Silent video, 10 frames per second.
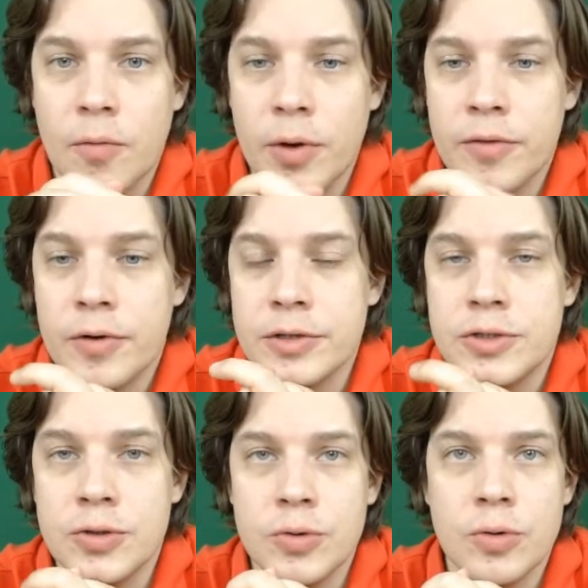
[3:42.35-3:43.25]
whether
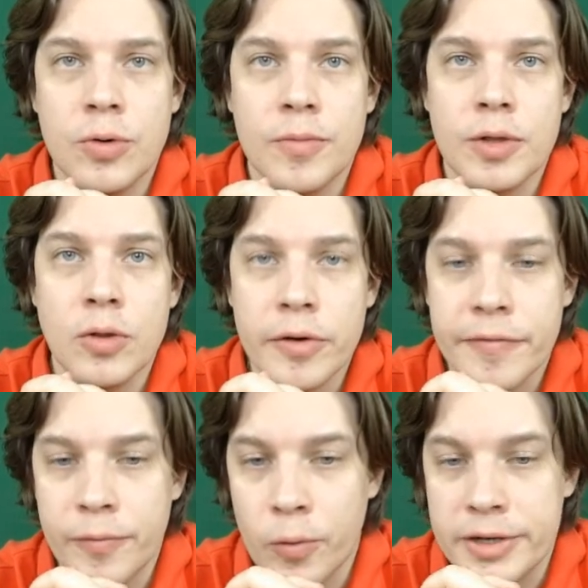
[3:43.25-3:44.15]
to look
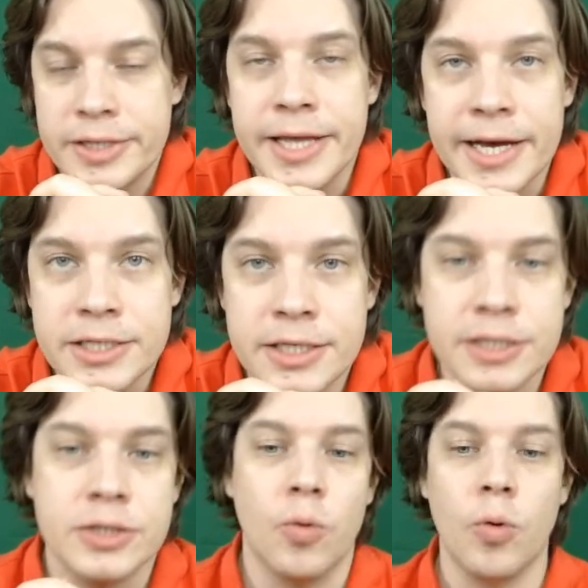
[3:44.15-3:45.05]
for
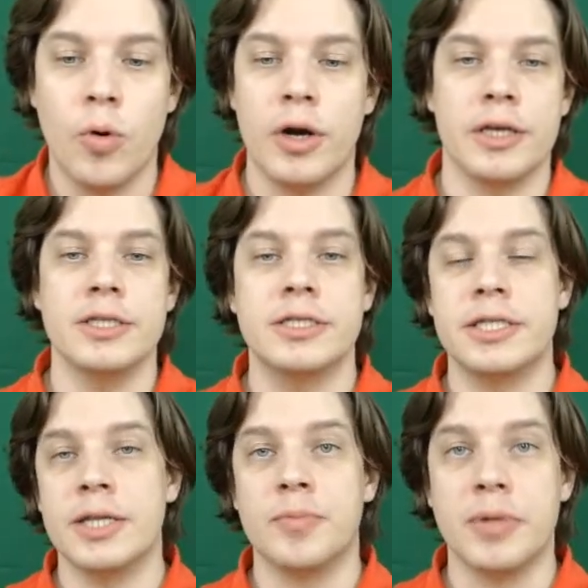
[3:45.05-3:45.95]
tactics or
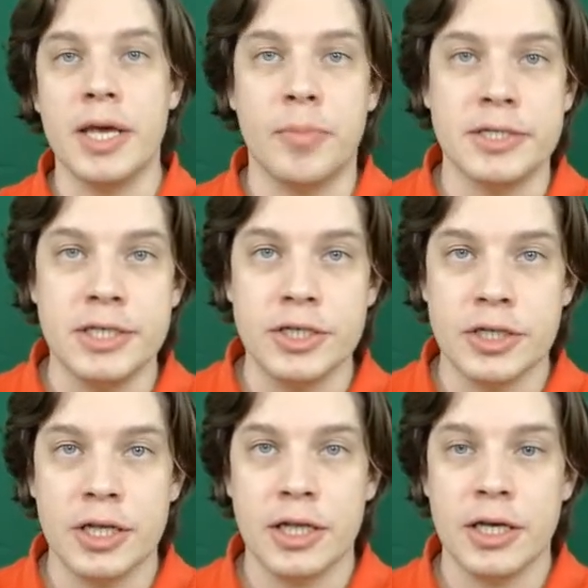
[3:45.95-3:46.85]
instead play
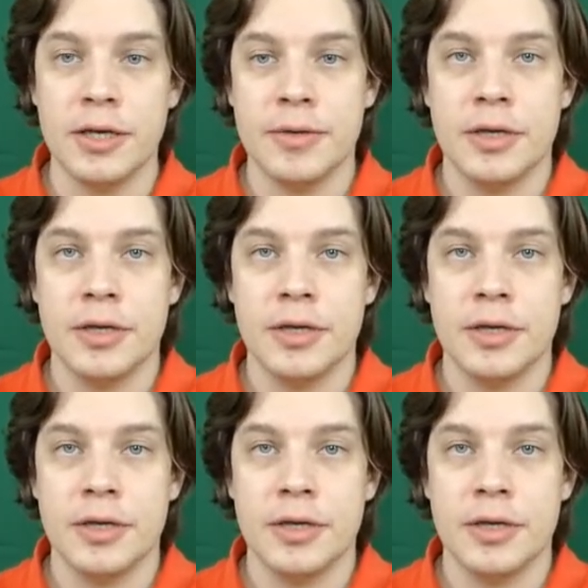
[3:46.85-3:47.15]
positionally,